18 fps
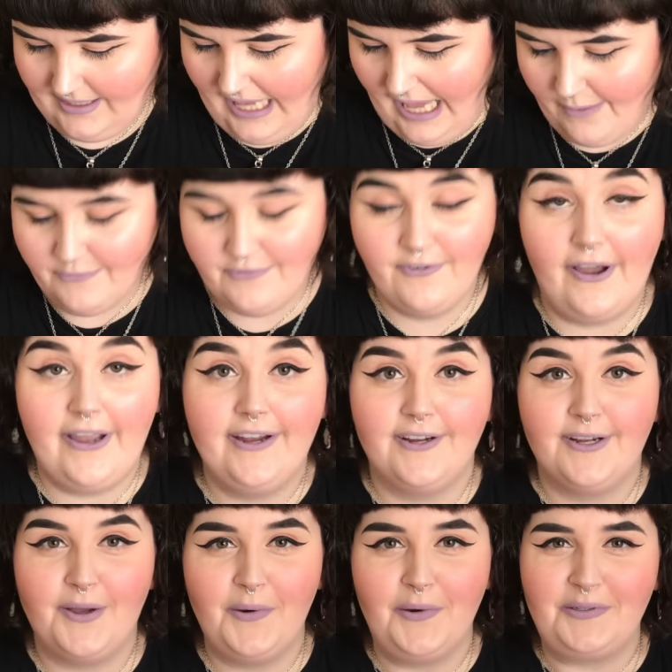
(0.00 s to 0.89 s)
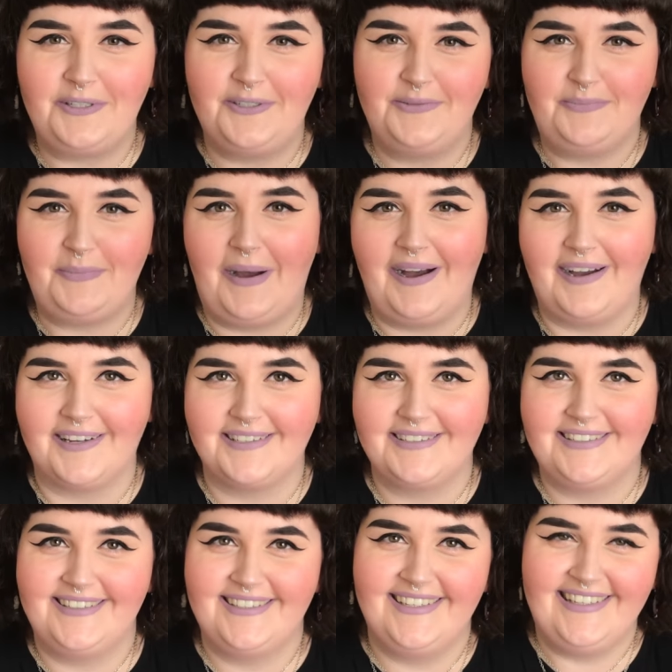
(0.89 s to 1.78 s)
Campfire Ghost
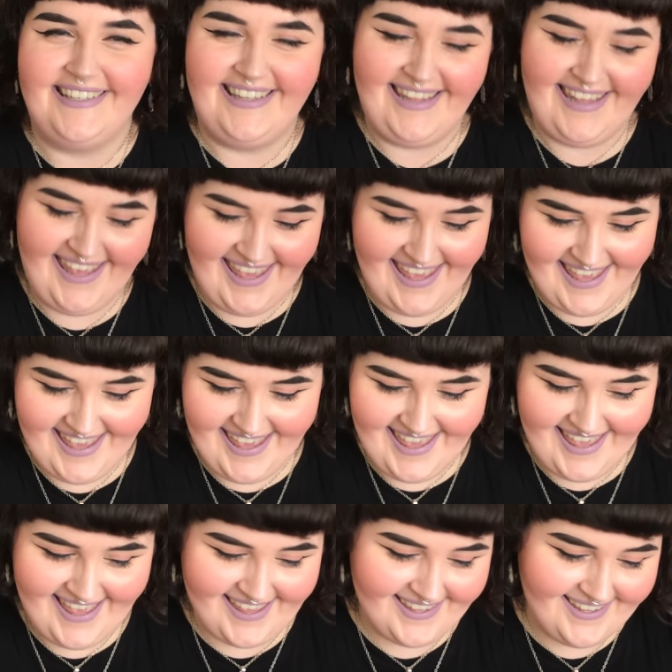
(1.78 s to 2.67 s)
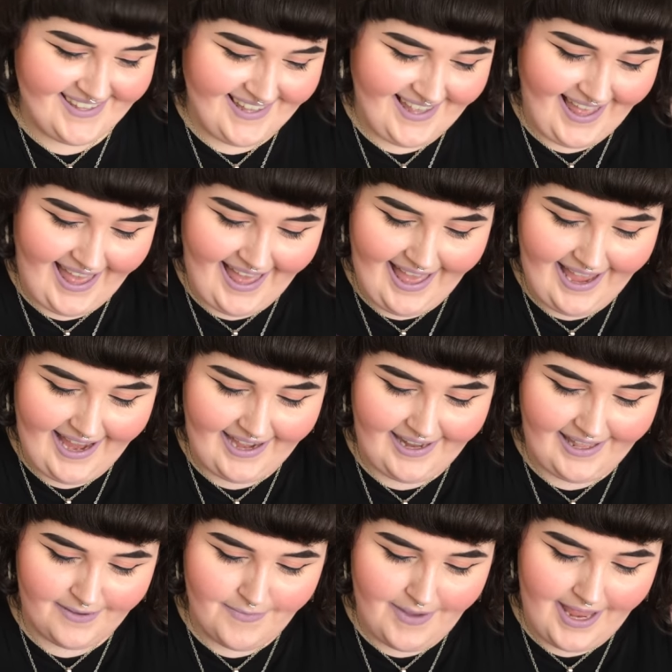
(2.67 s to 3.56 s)
Box. Yeah.
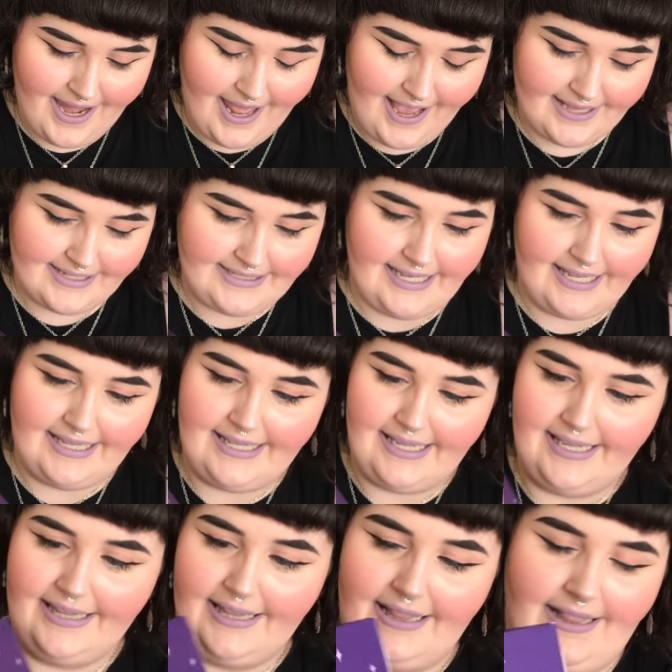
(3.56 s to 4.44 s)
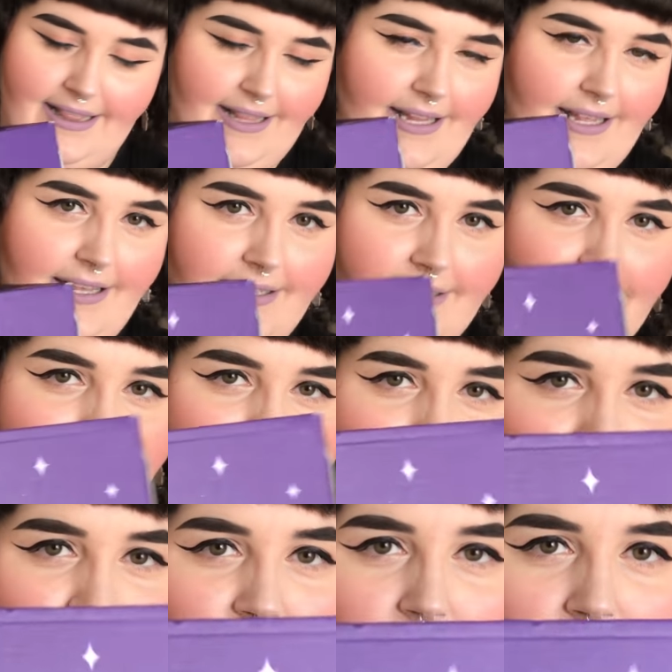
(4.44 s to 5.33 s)
And it has a little
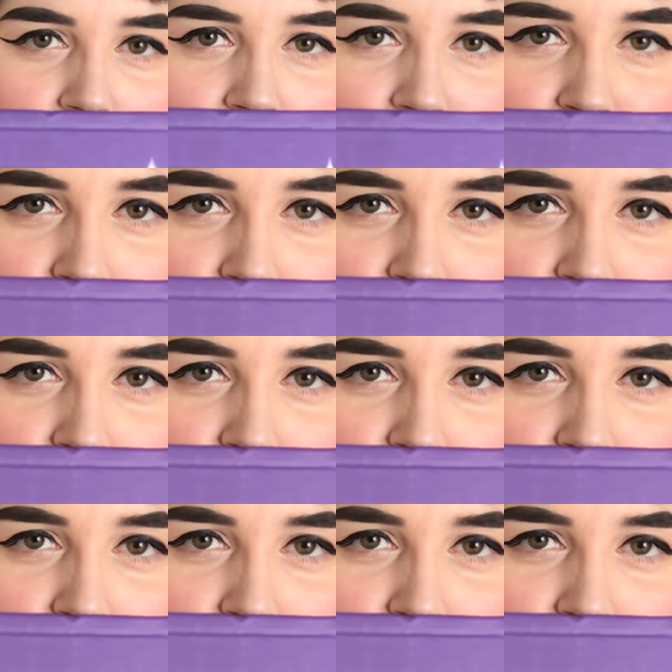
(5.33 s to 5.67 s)
sticker on it